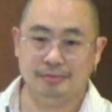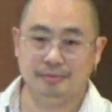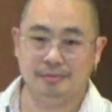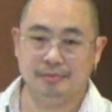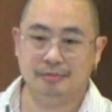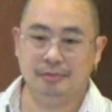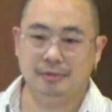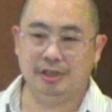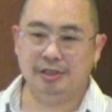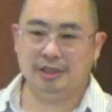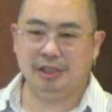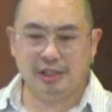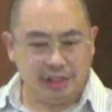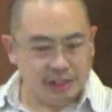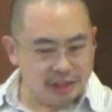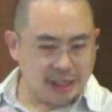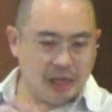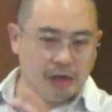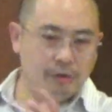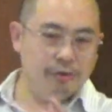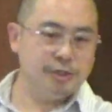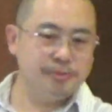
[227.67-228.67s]
This is
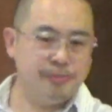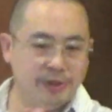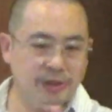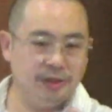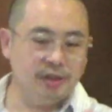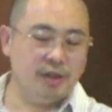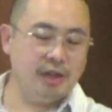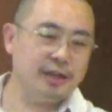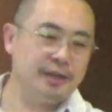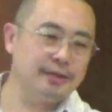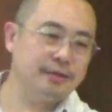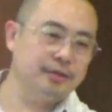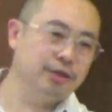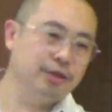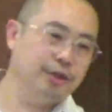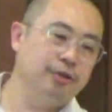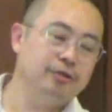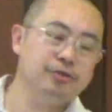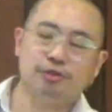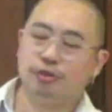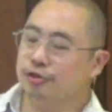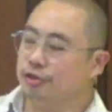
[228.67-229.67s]
how it's been done, you know.
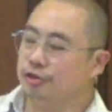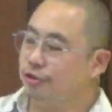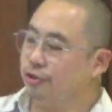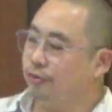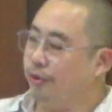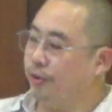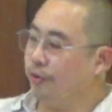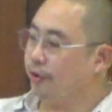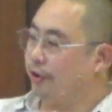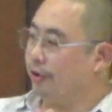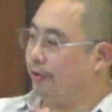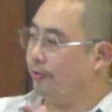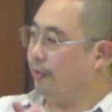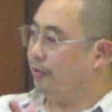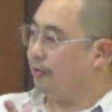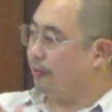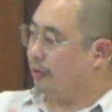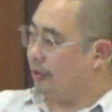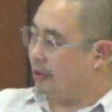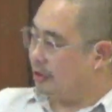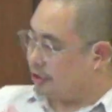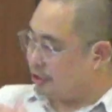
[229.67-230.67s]
So, so we were, we
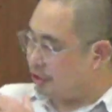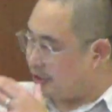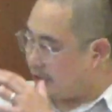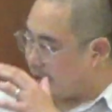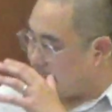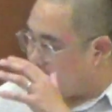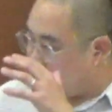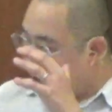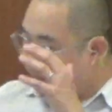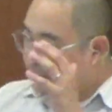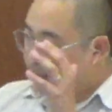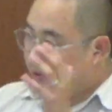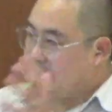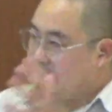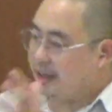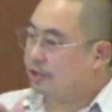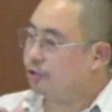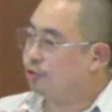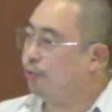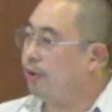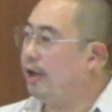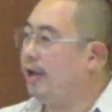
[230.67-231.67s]
were just going to keep it
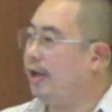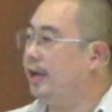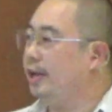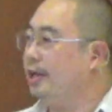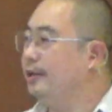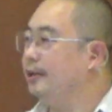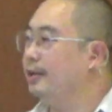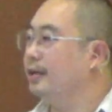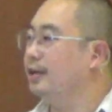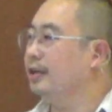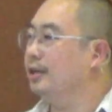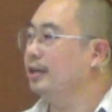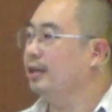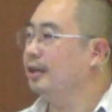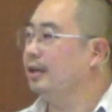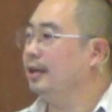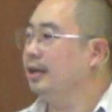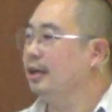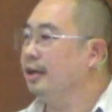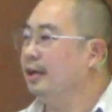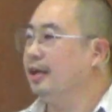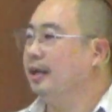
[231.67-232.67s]
this way,
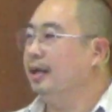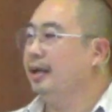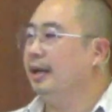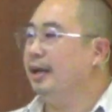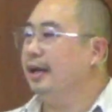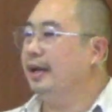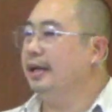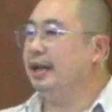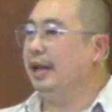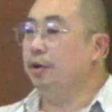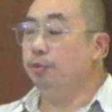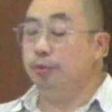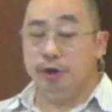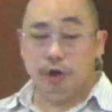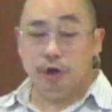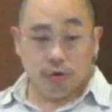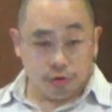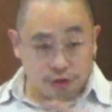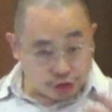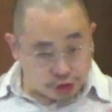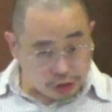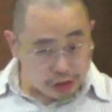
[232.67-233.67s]
and and we know
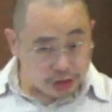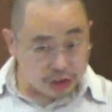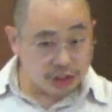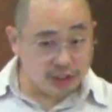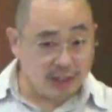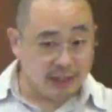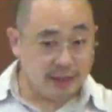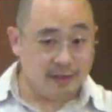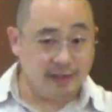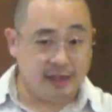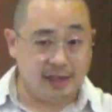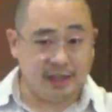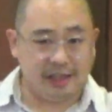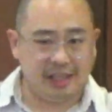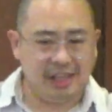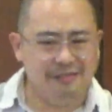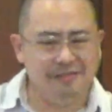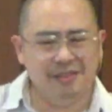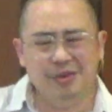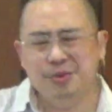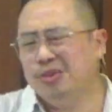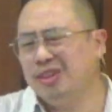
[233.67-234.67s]
churches like that,
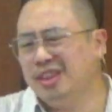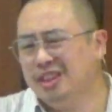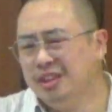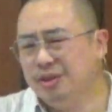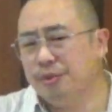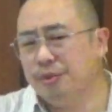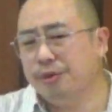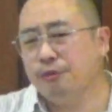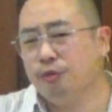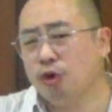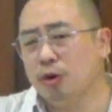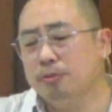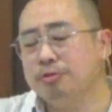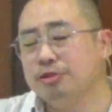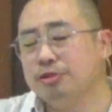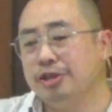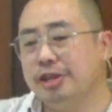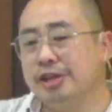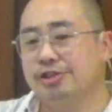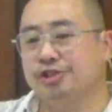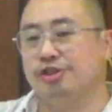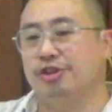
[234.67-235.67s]
even within the Reformed
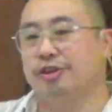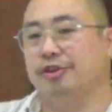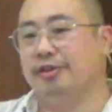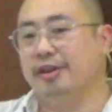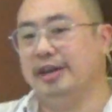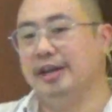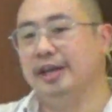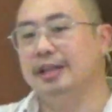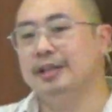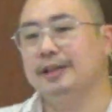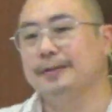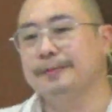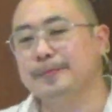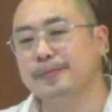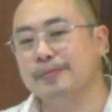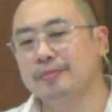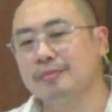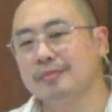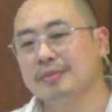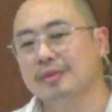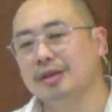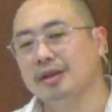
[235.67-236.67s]
tradition, right?
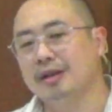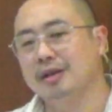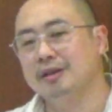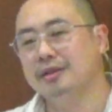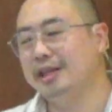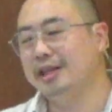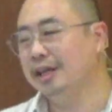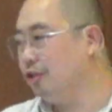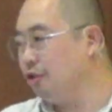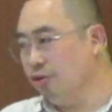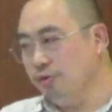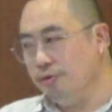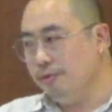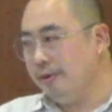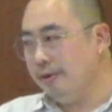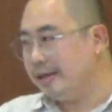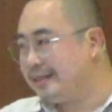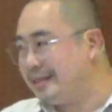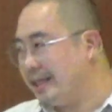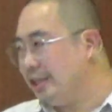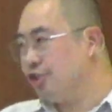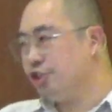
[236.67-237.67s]
They do
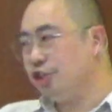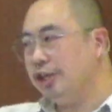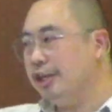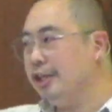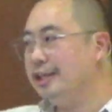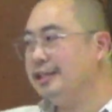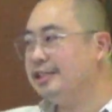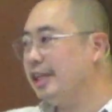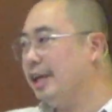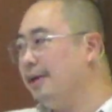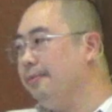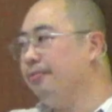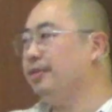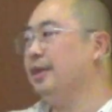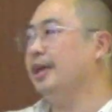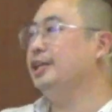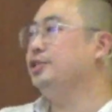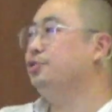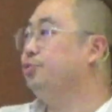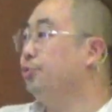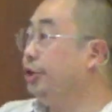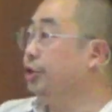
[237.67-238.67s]
essentially the same
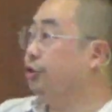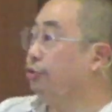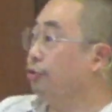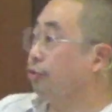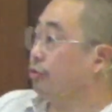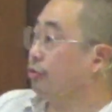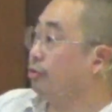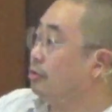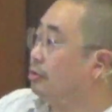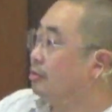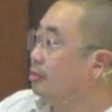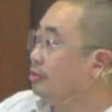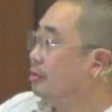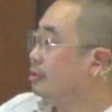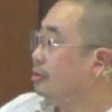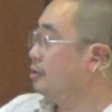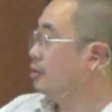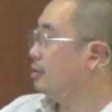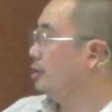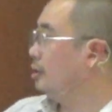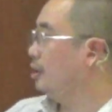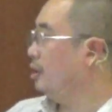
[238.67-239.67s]
things we do,
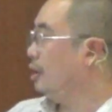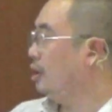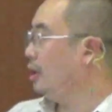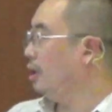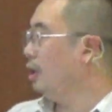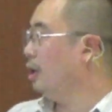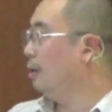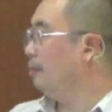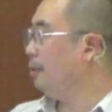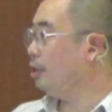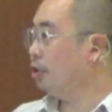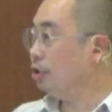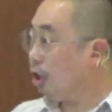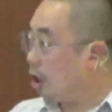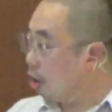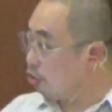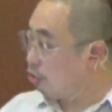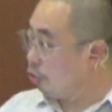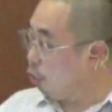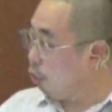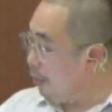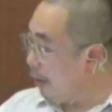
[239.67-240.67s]
but they're not
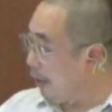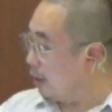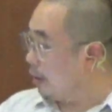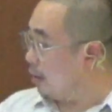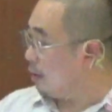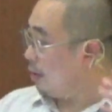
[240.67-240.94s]
growing.